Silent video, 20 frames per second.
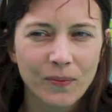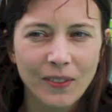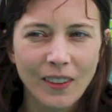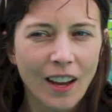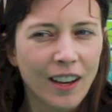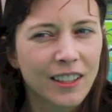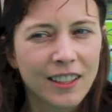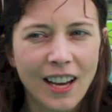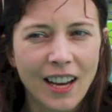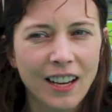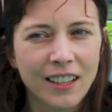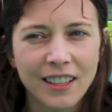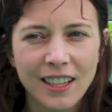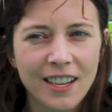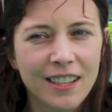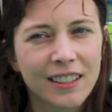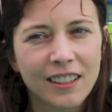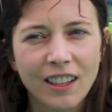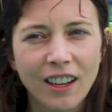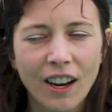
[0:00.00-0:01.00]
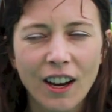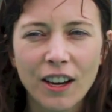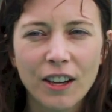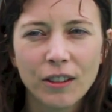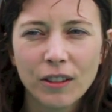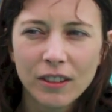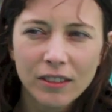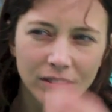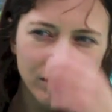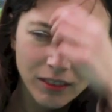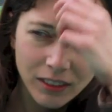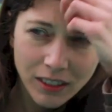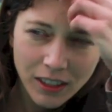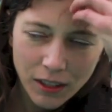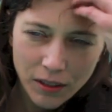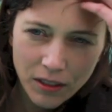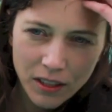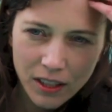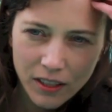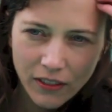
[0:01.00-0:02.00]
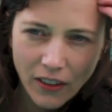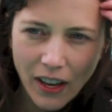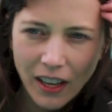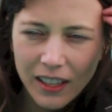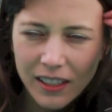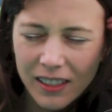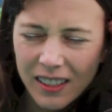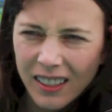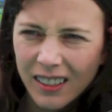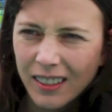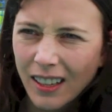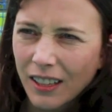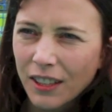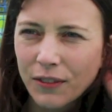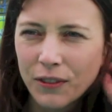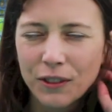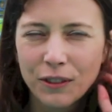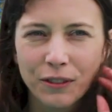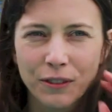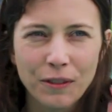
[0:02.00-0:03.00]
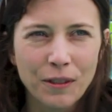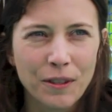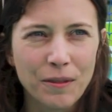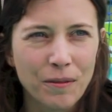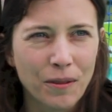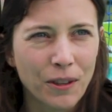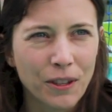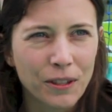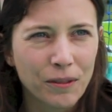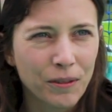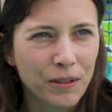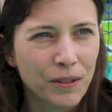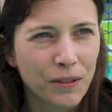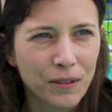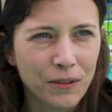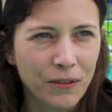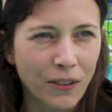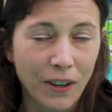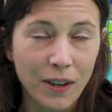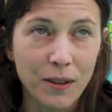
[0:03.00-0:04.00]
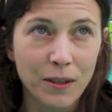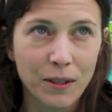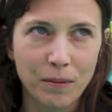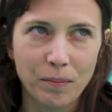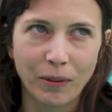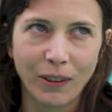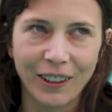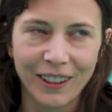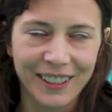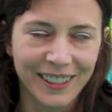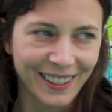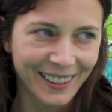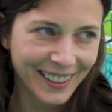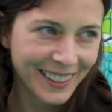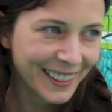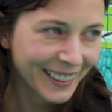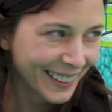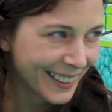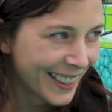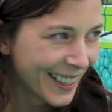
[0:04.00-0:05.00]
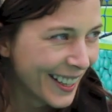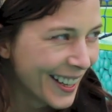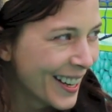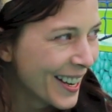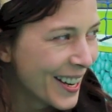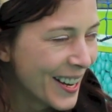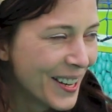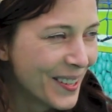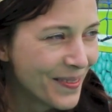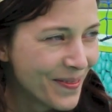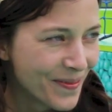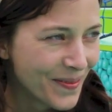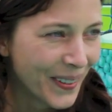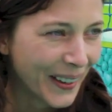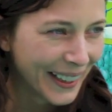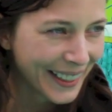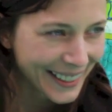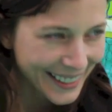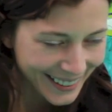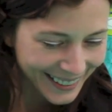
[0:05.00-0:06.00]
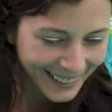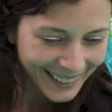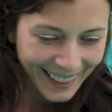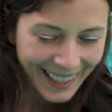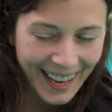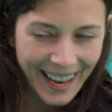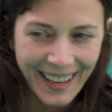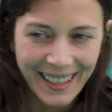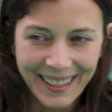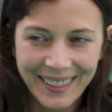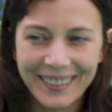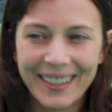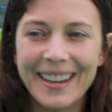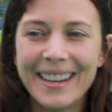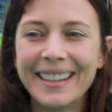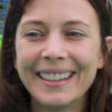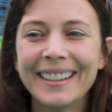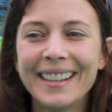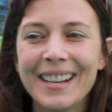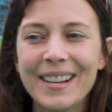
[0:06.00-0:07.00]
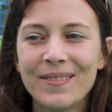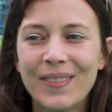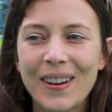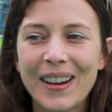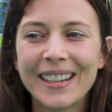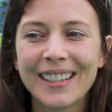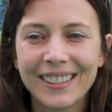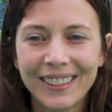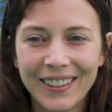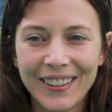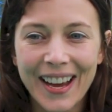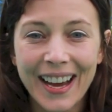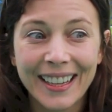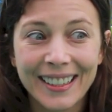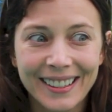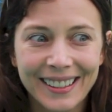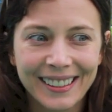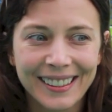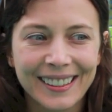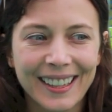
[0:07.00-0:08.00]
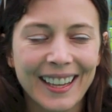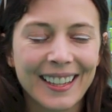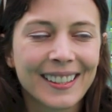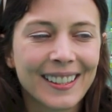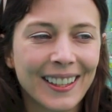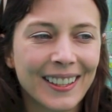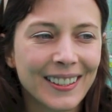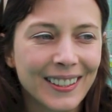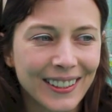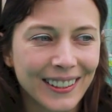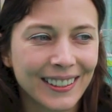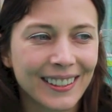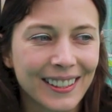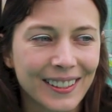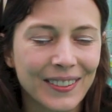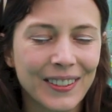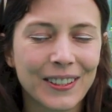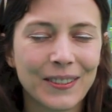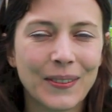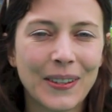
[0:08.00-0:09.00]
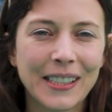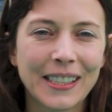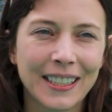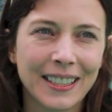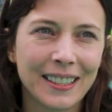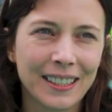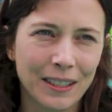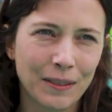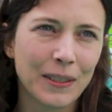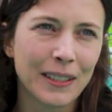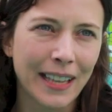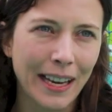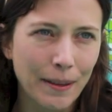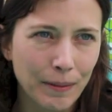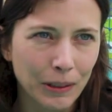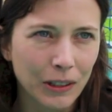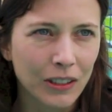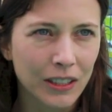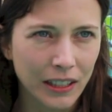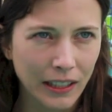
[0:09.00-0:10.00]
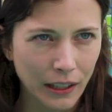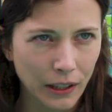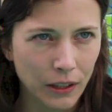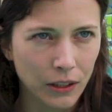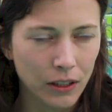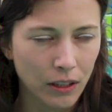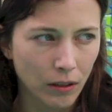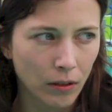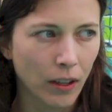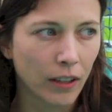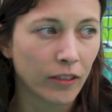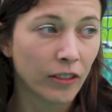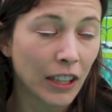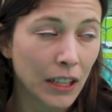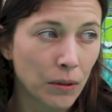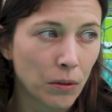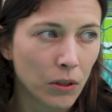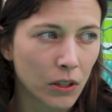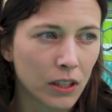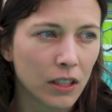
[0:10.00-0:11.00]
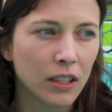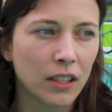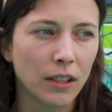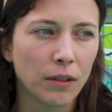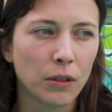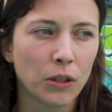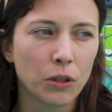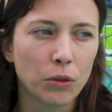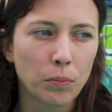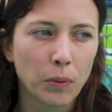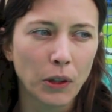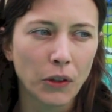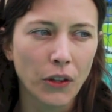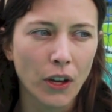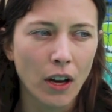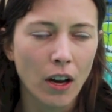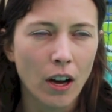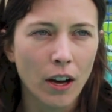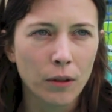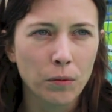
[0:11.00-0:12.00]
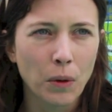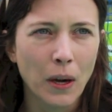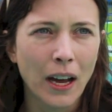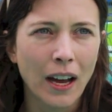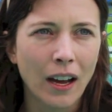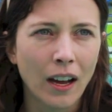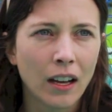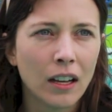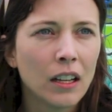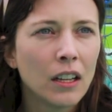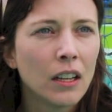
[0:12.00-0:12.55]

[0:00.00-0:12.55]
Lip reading: like 10 years ago, and it was fairly successful for what it was, which was very surprising. But anyway, based on that success, I got some commissions and was able to do what I really wanted to do, which is build the hardware